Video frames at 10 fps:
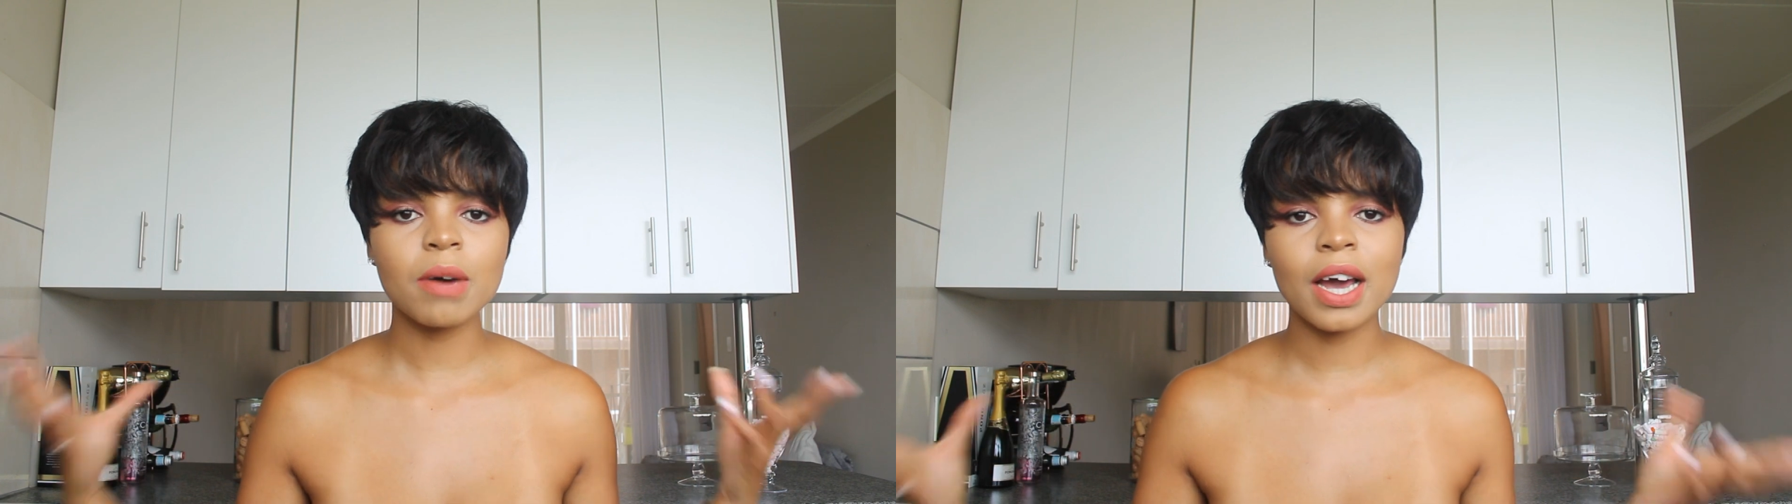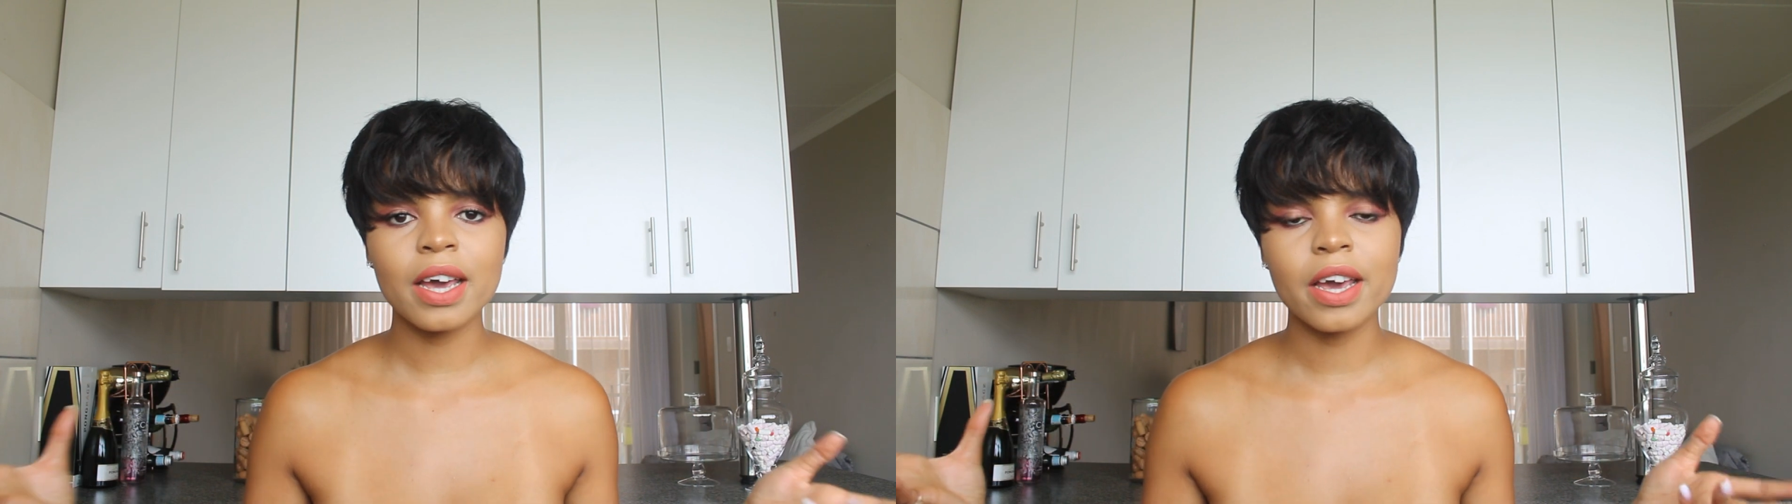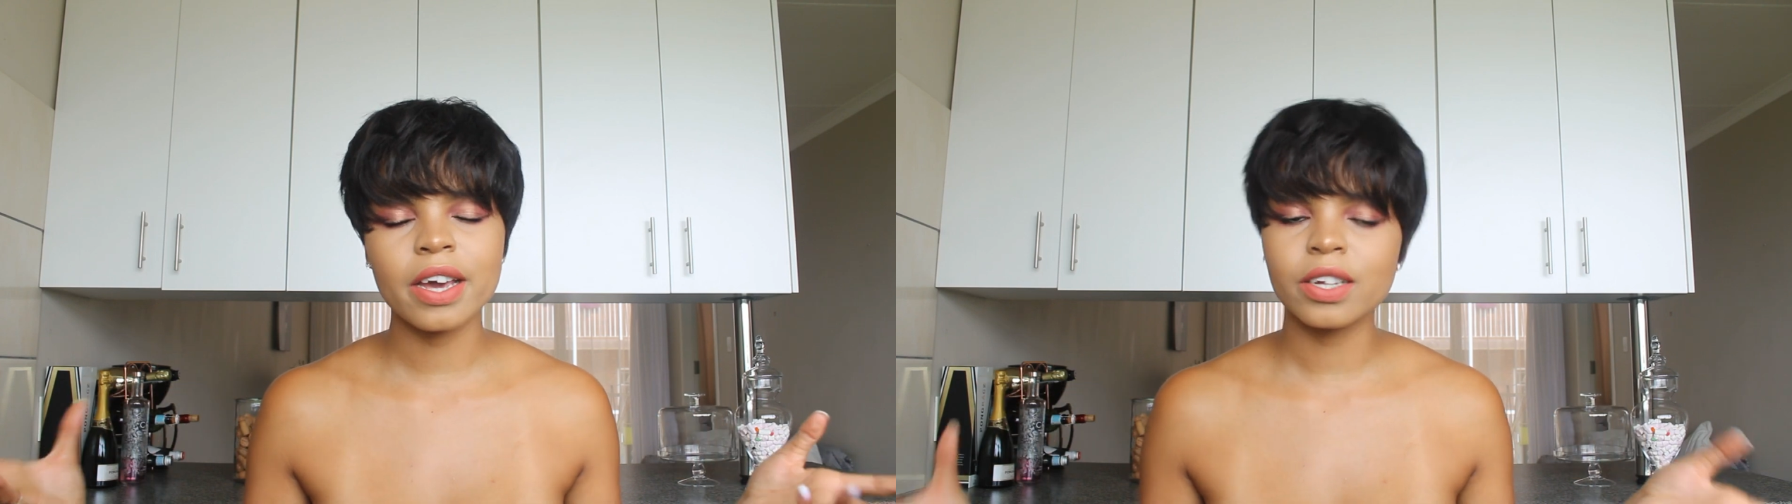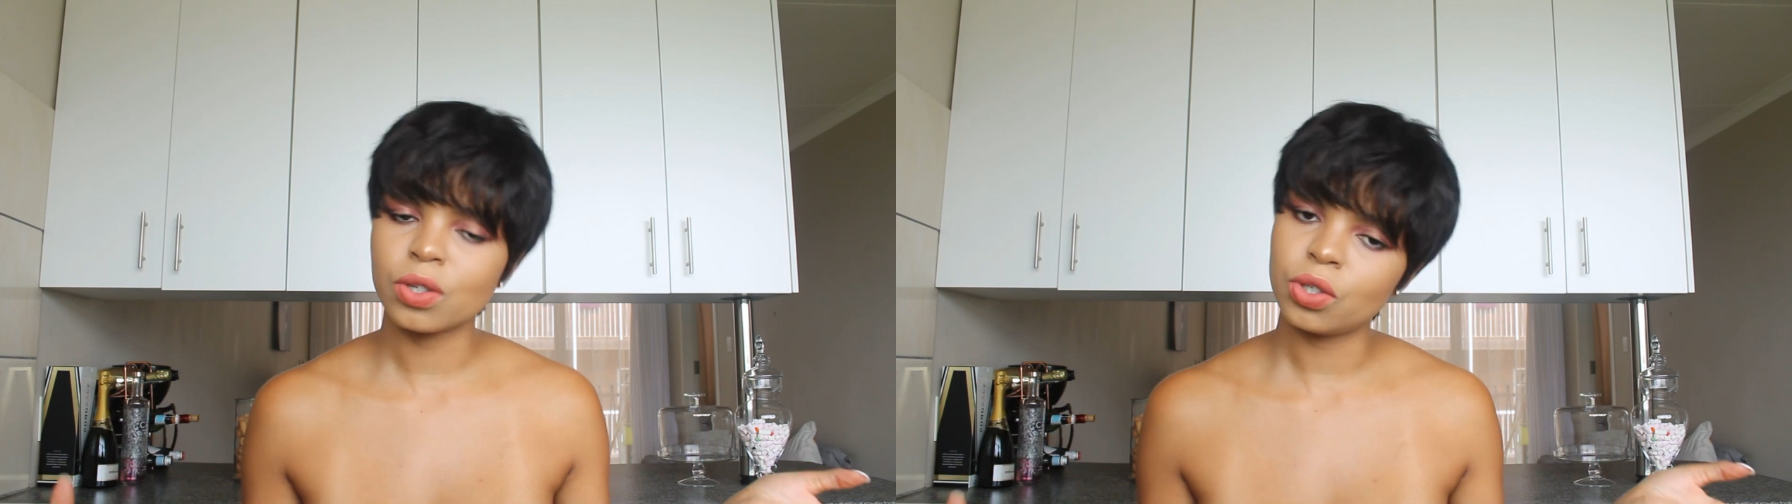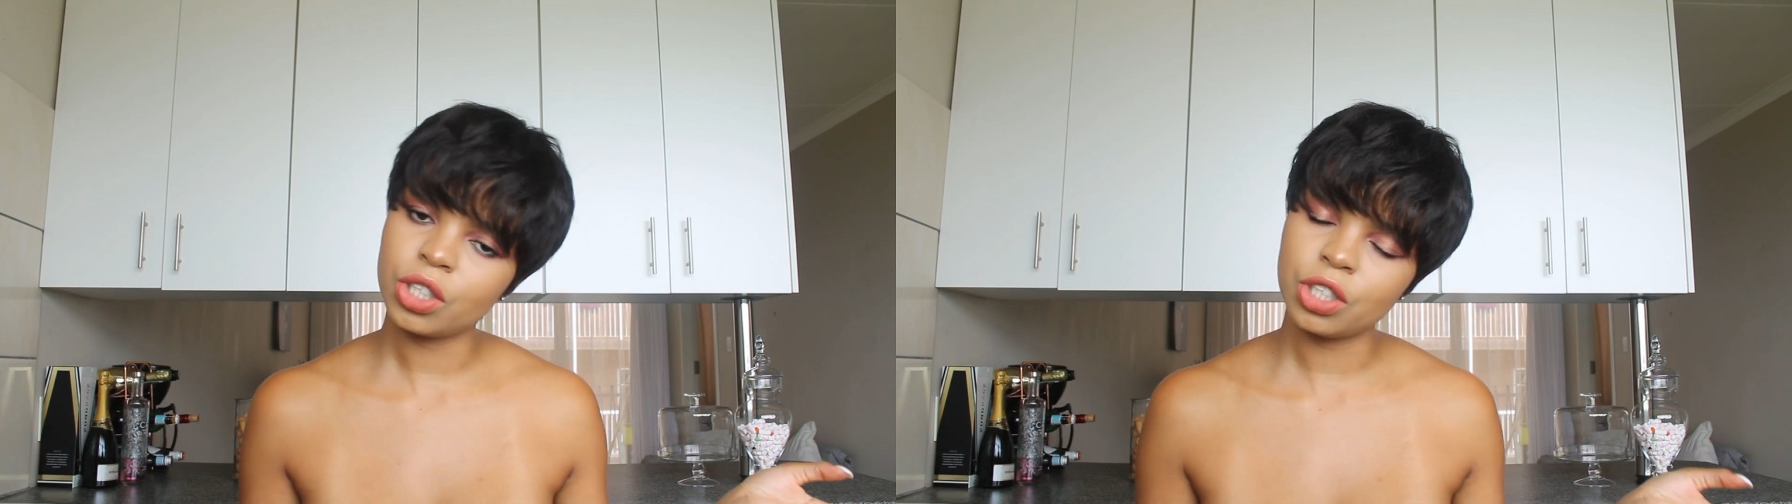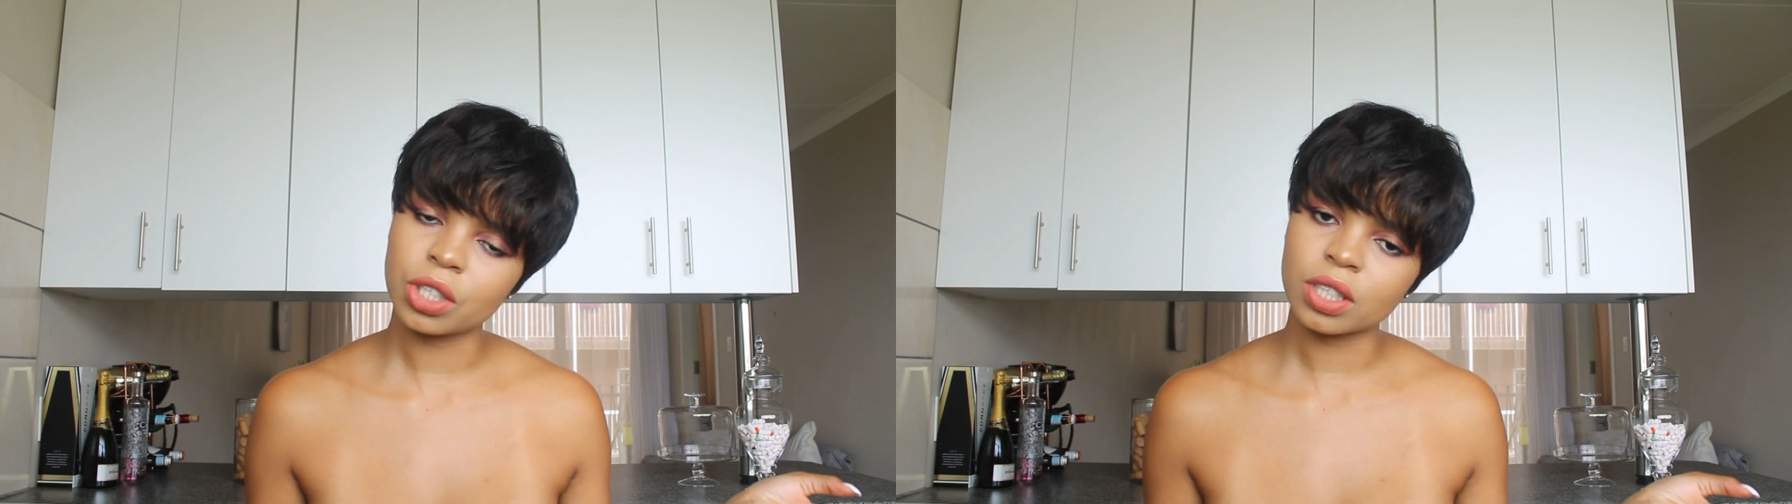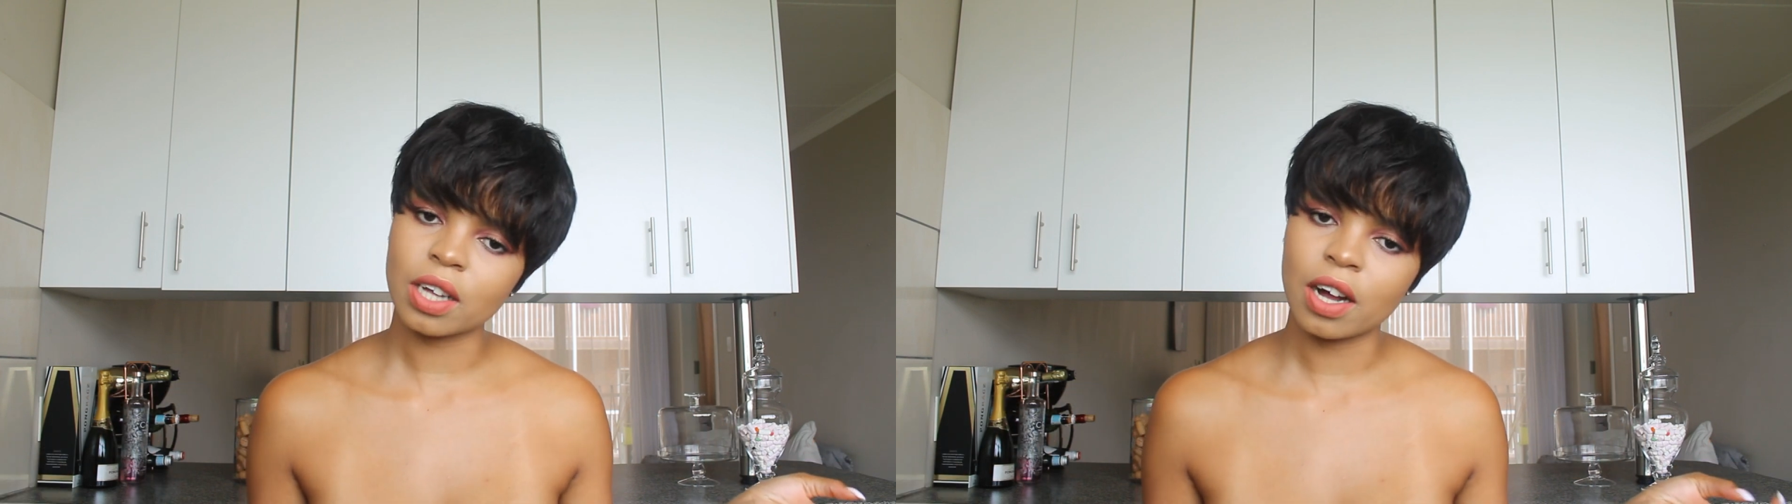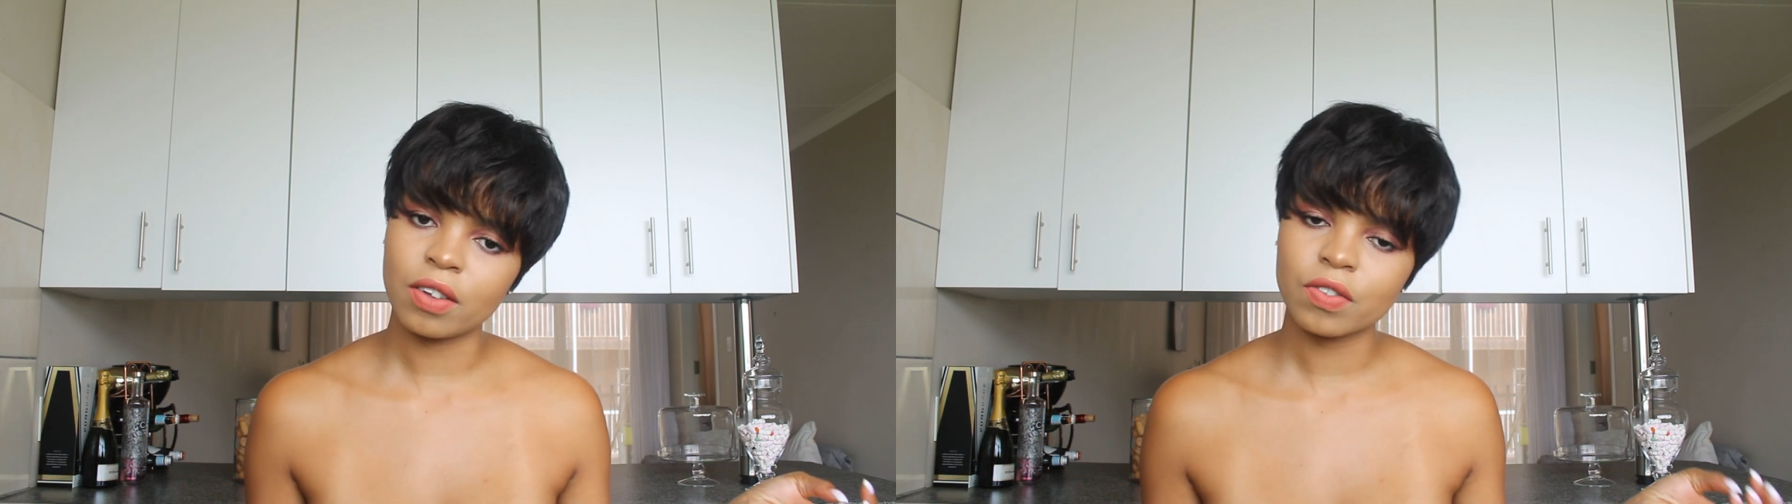buy hair to treat
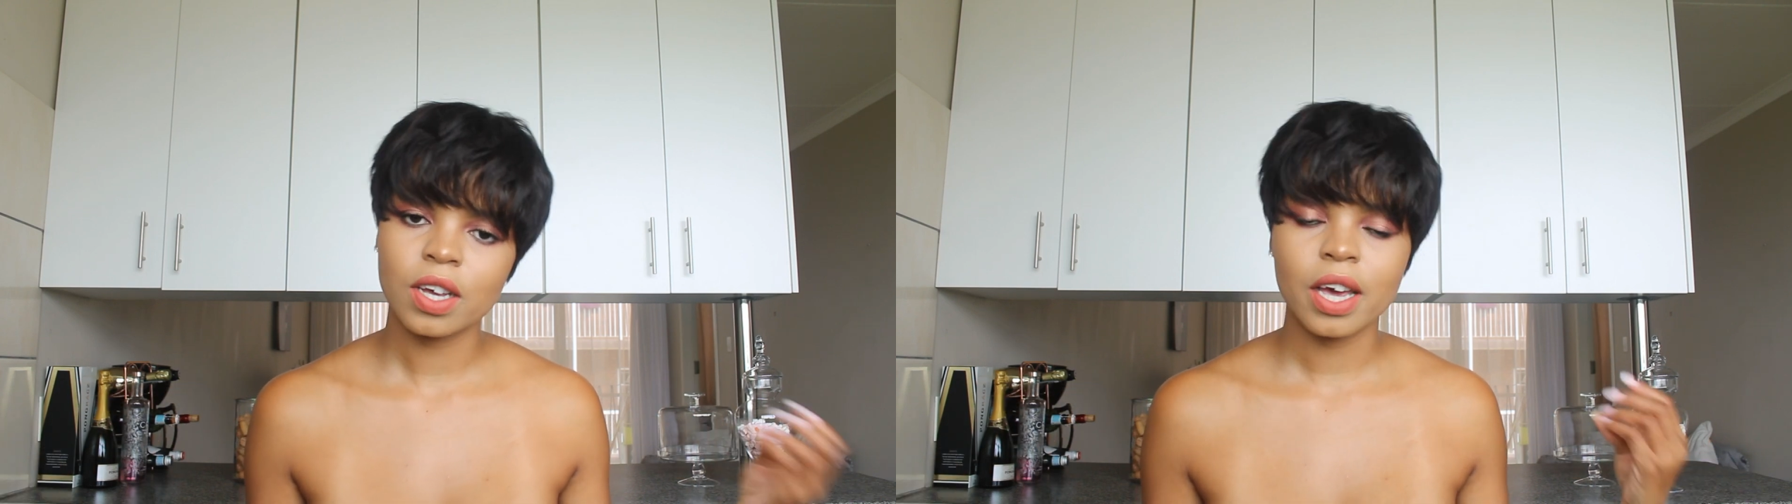yourself,